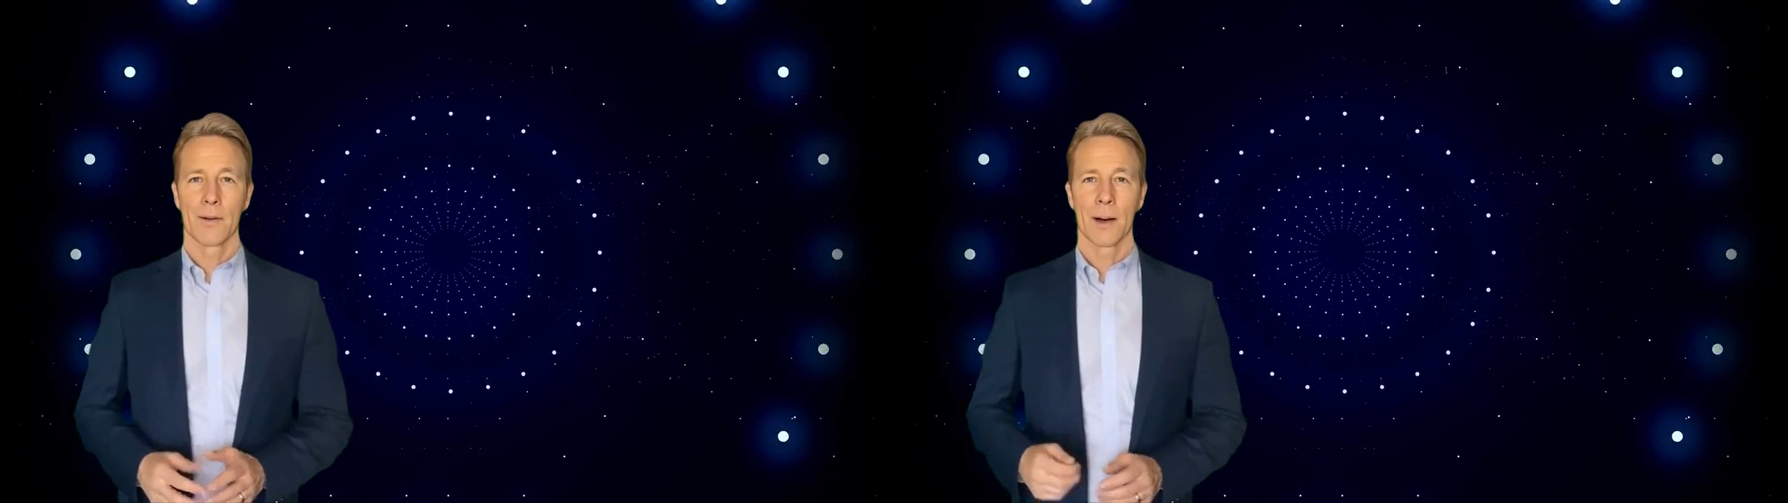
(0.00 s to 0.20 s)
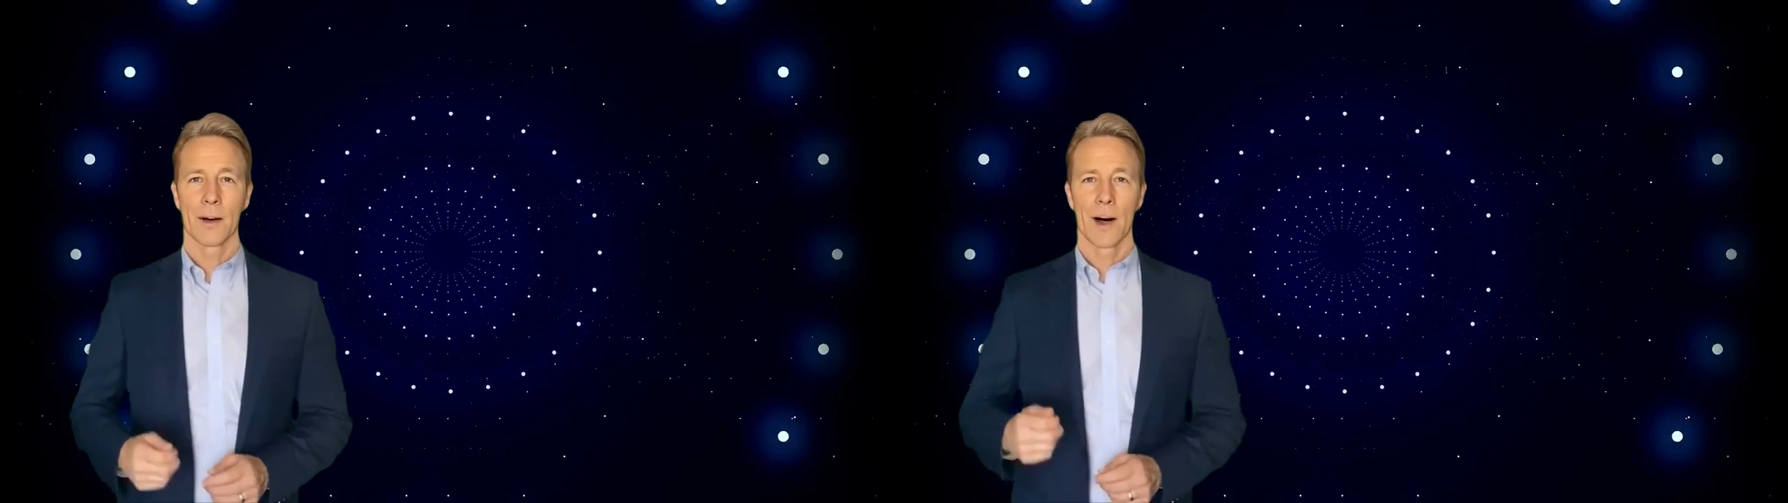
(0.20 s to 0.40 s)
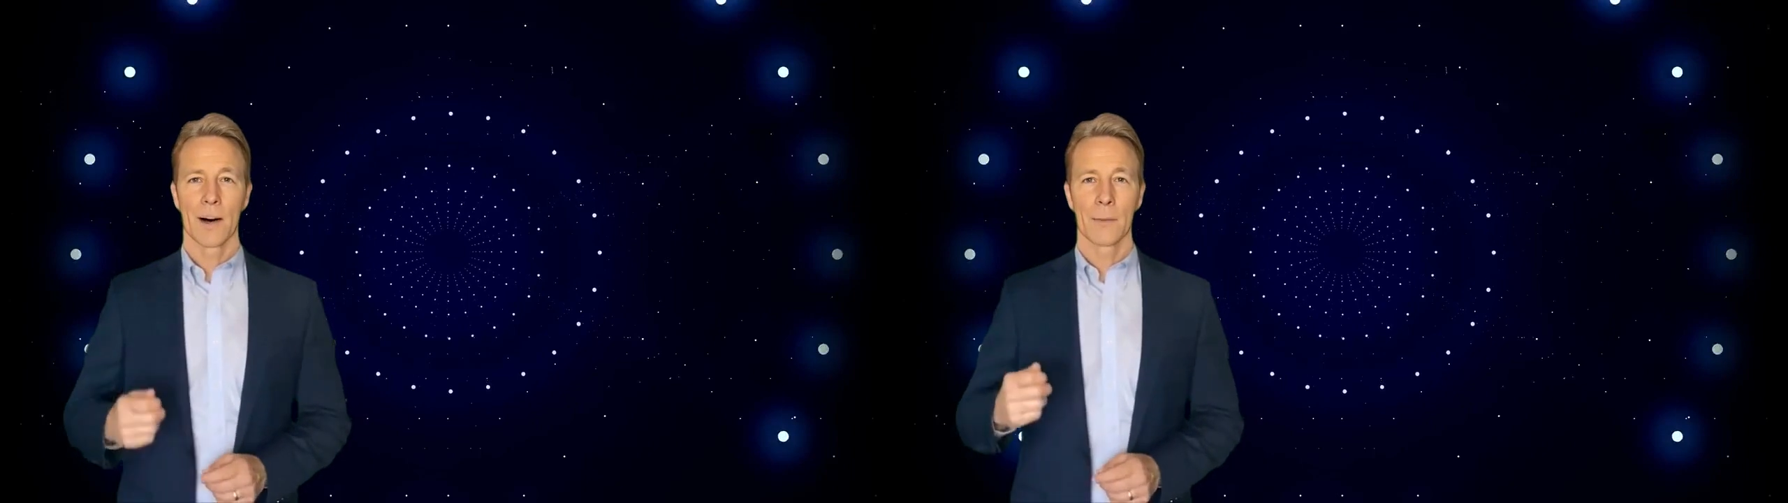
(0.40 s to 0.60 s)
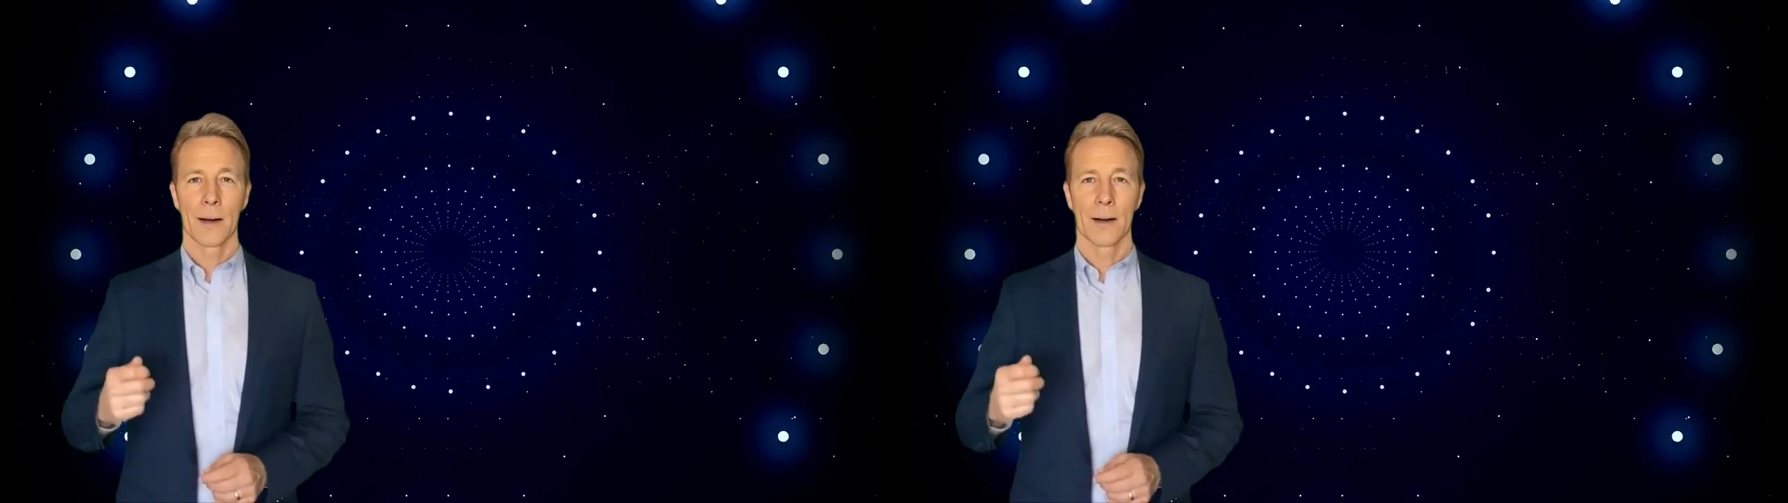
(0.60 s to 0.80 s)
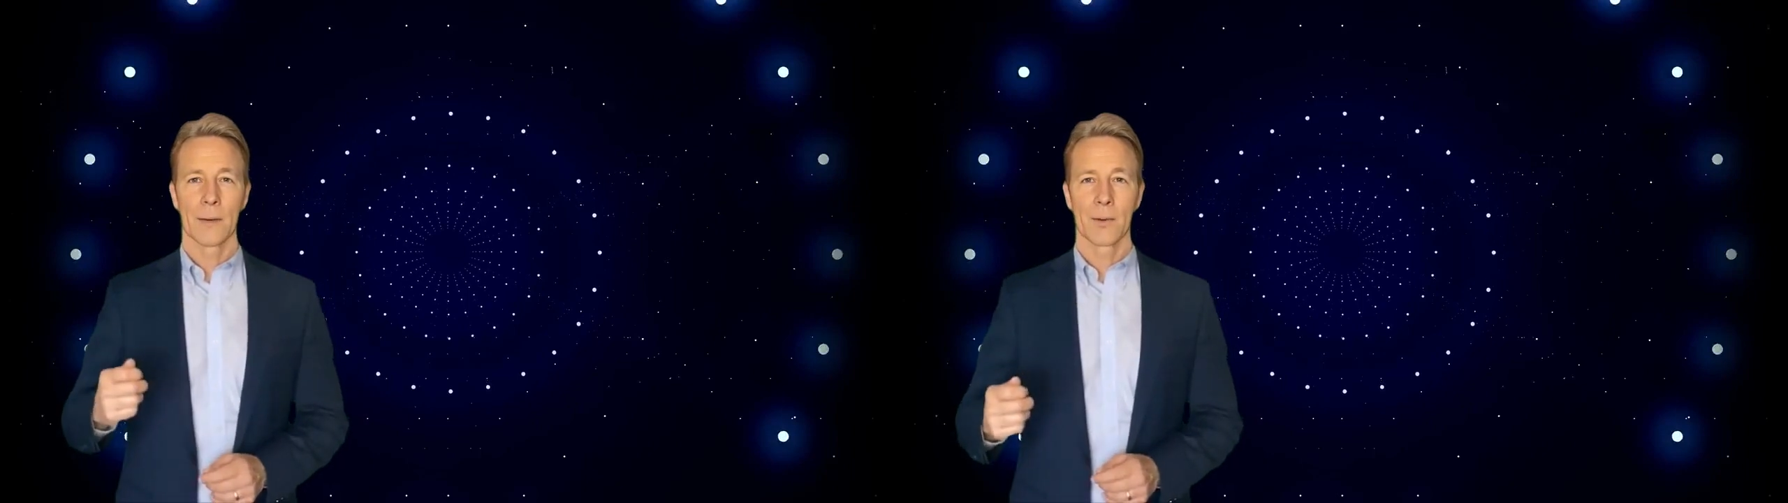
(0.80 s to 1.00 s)
the
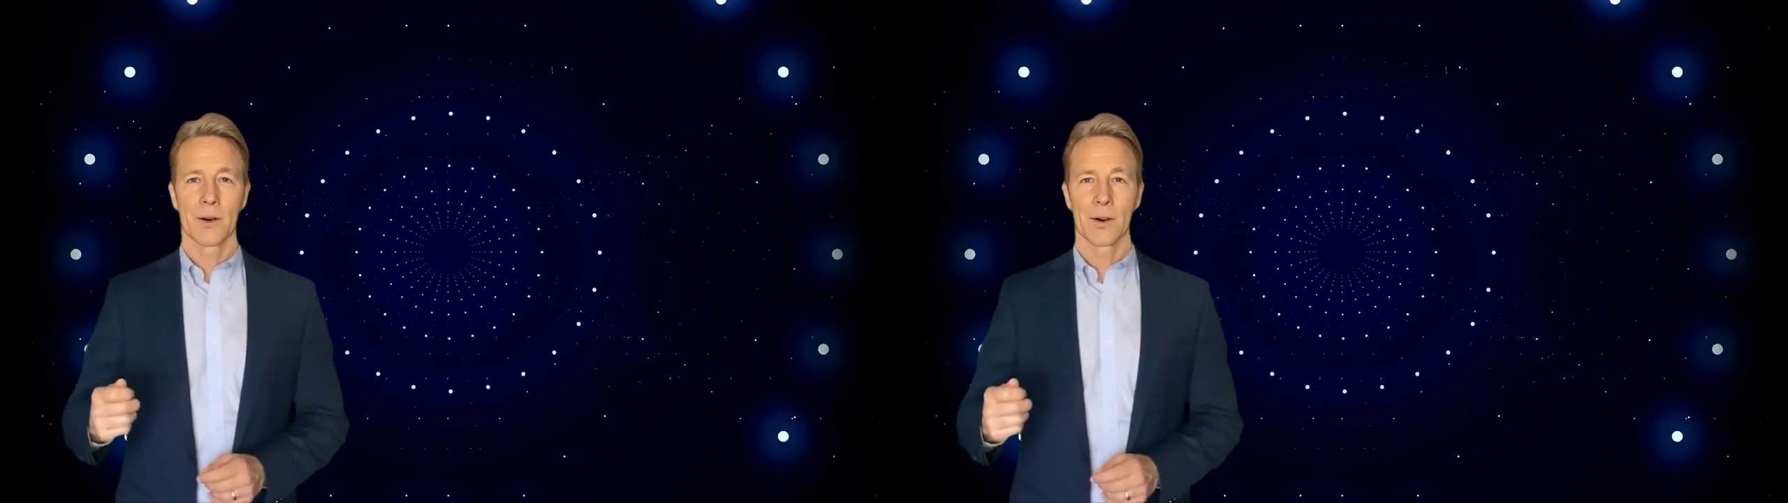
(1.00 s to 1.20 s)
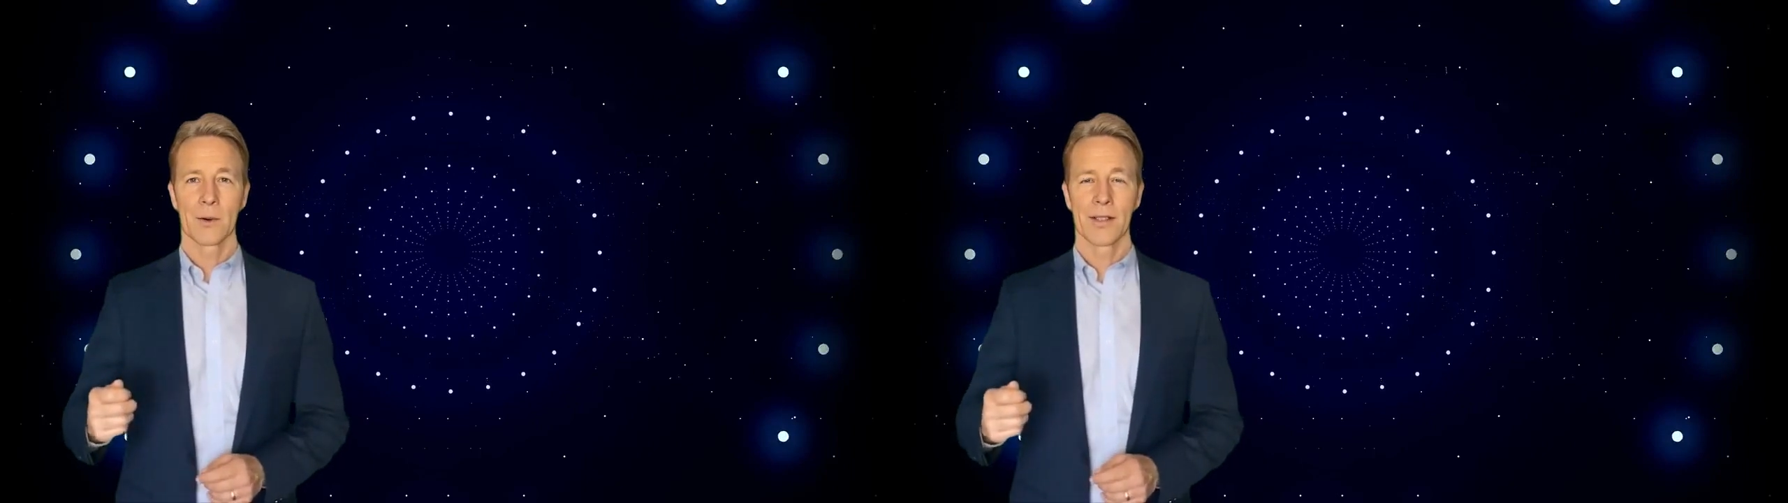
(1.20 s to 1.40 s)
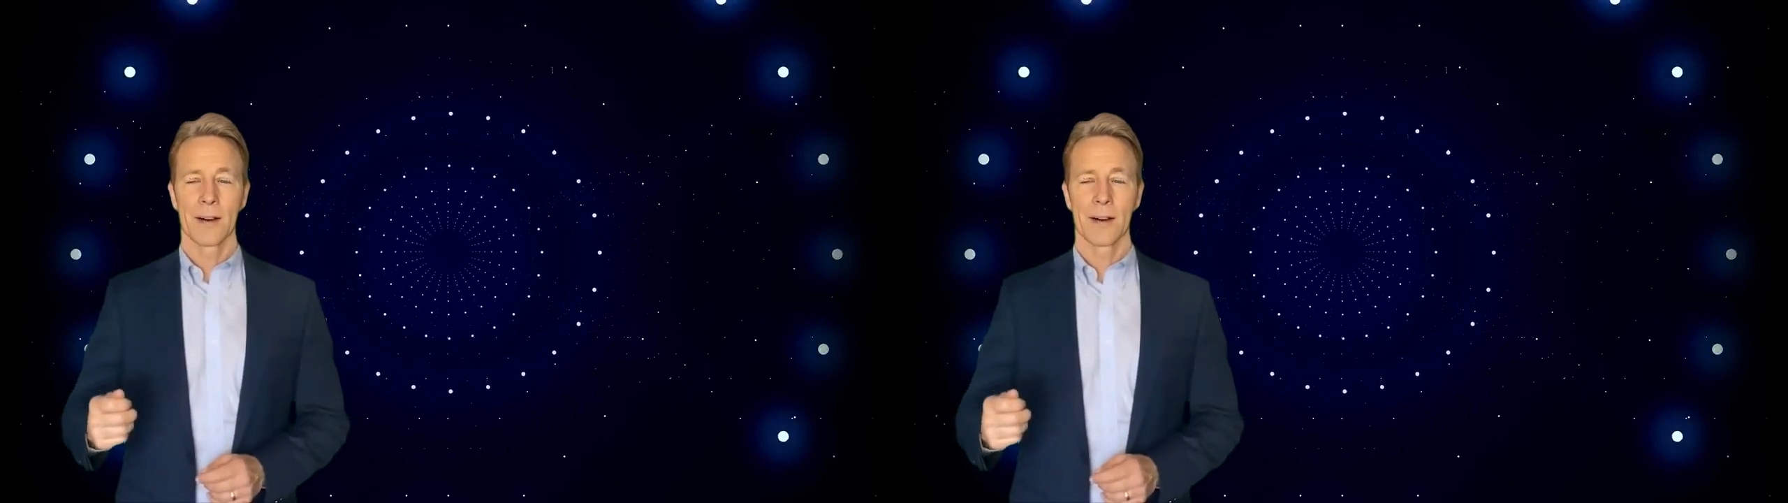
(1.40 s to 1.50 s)
economy can produce